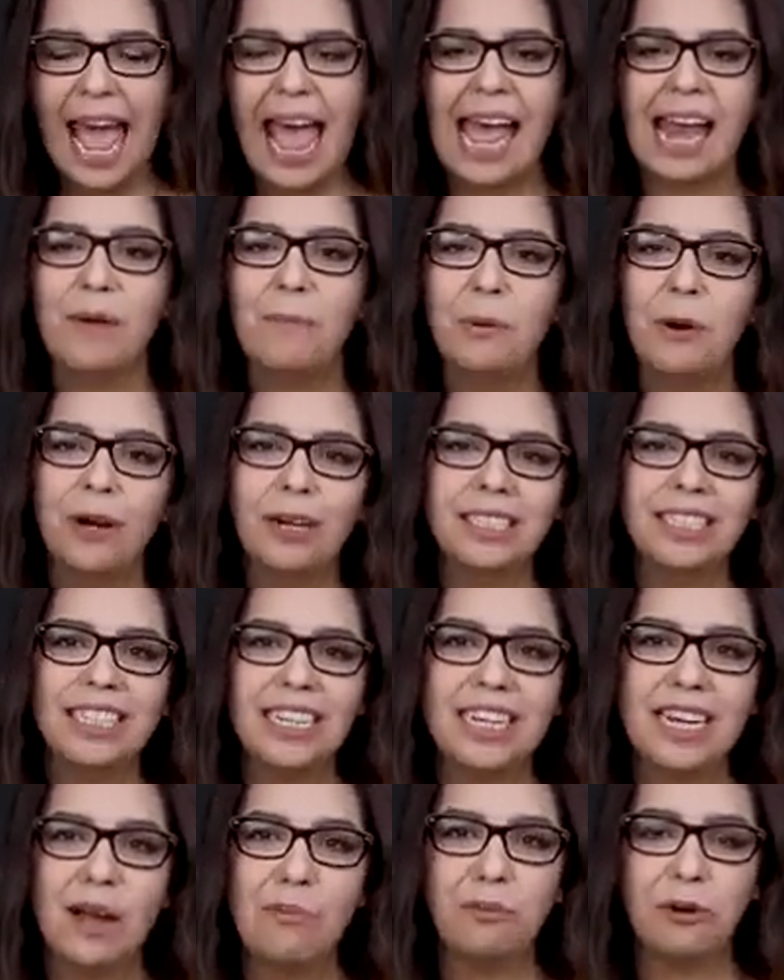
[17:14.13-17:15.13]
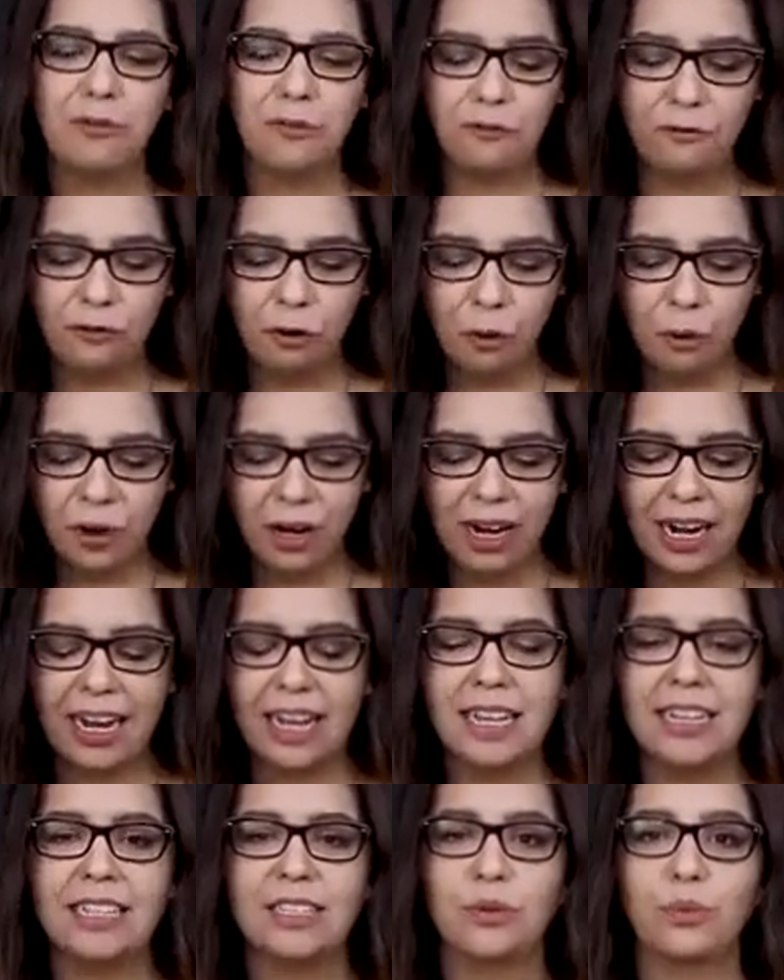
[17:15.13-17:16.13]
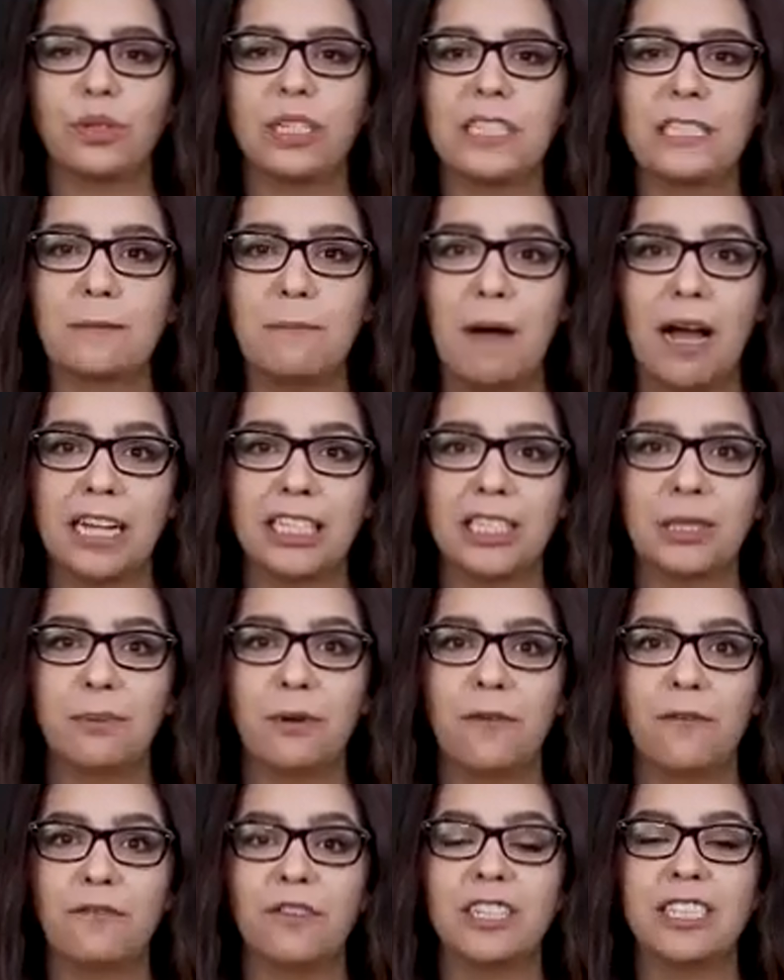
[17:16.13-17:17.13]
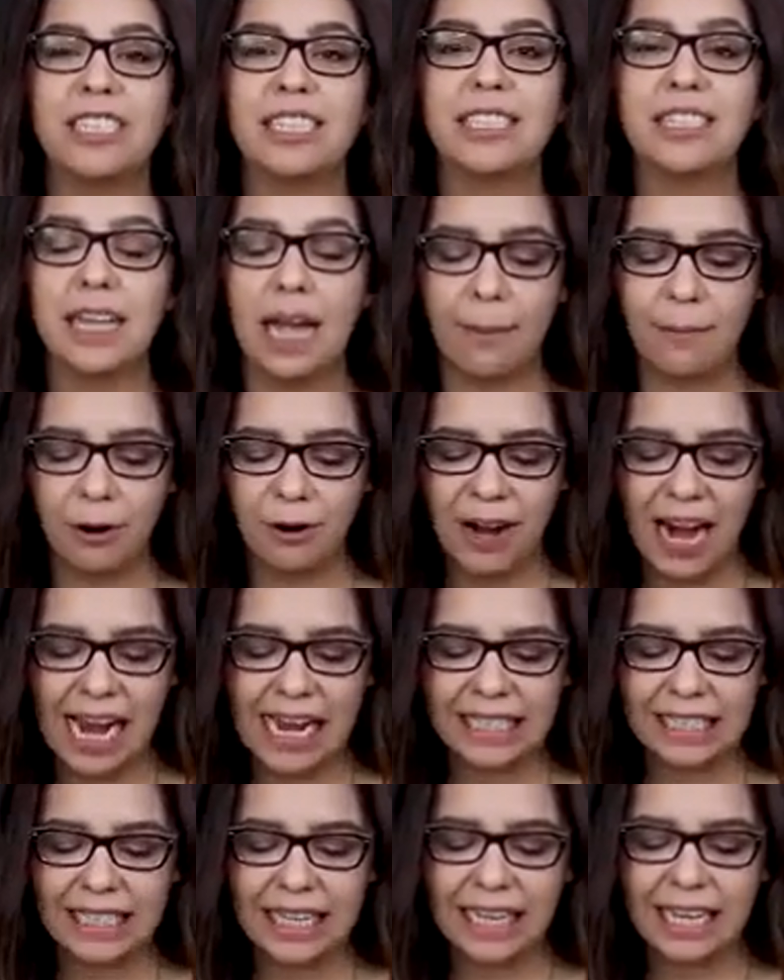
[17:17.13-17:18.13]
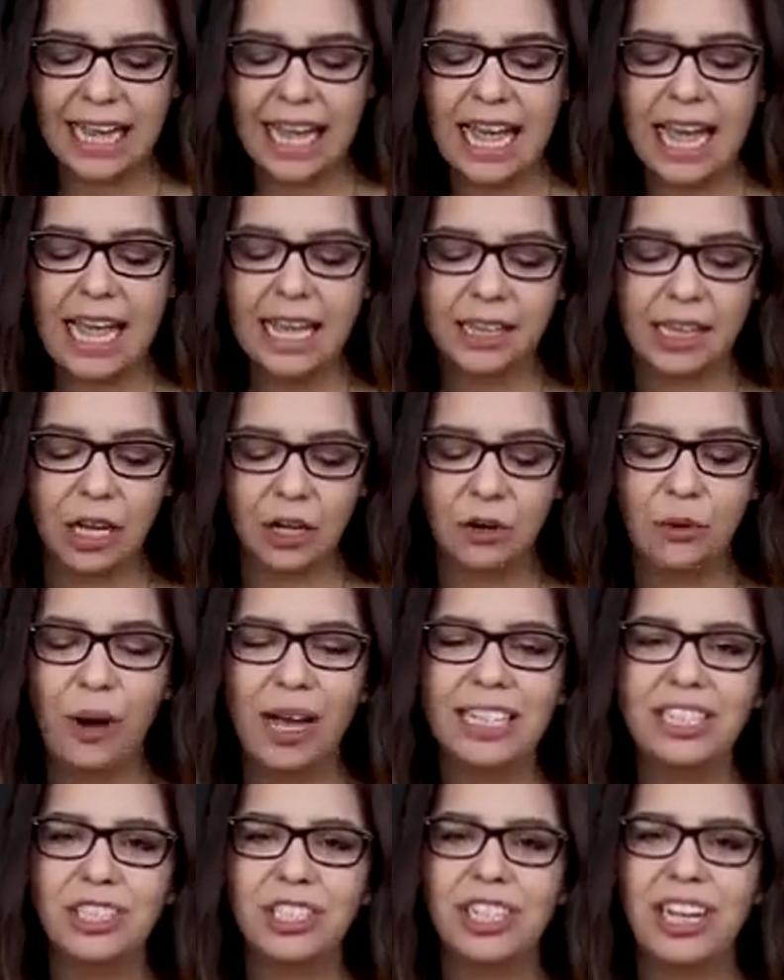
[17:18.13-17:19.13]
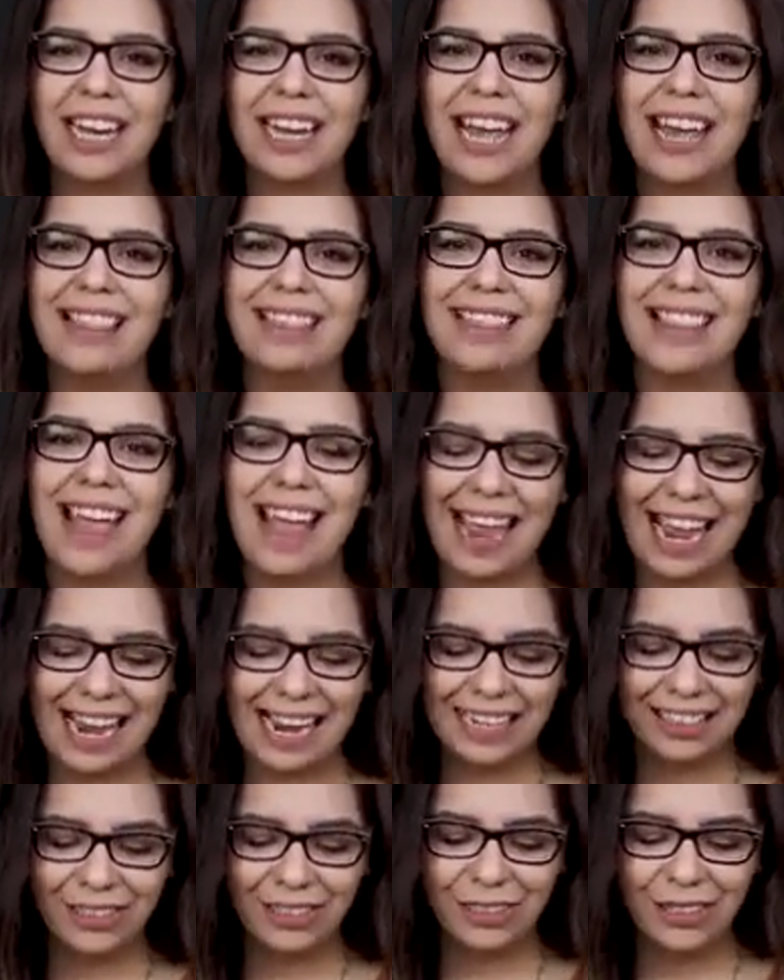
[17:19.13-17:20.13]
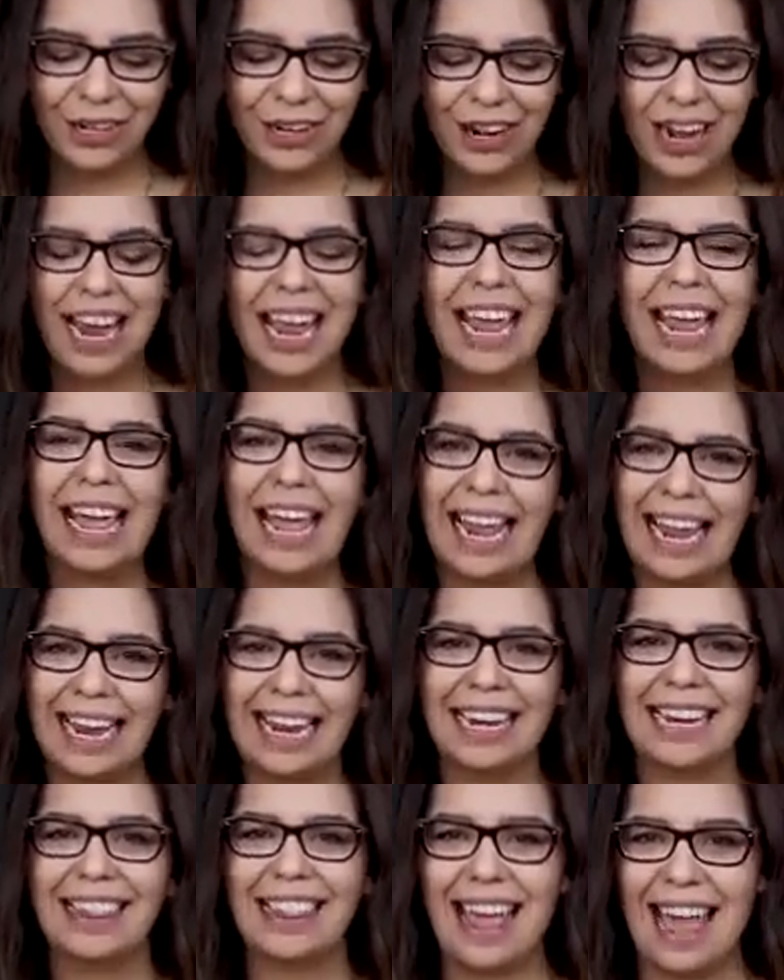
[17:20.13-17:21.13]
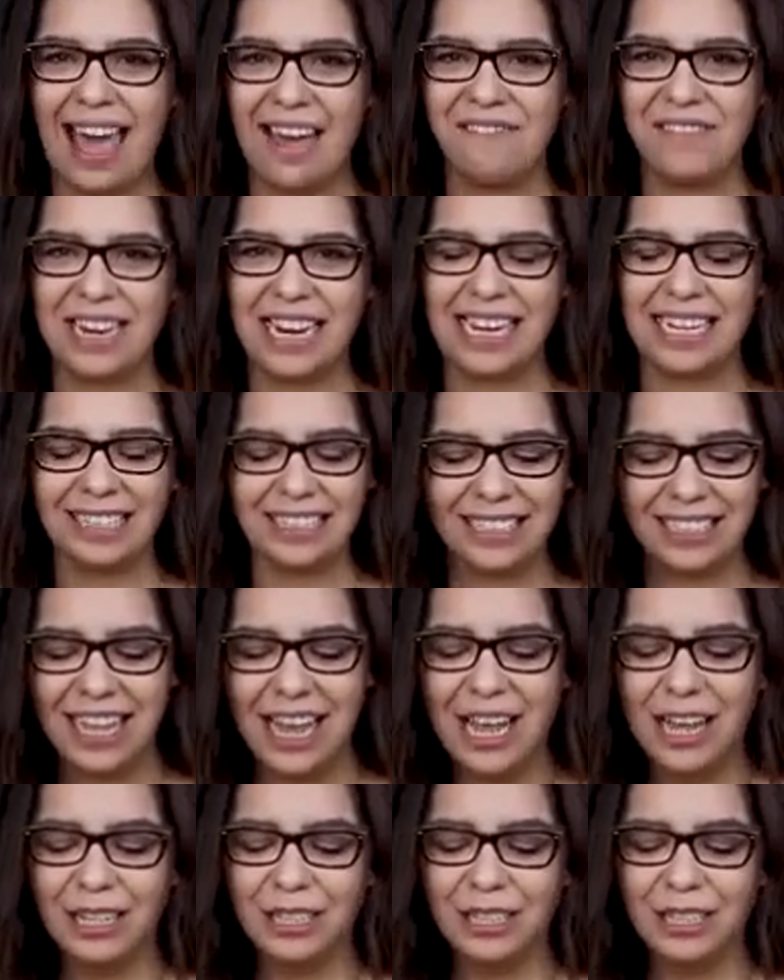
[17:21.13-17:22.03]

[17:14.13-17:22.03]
And person number 4 is responsible for summarizing the question, the answer, and the evidence.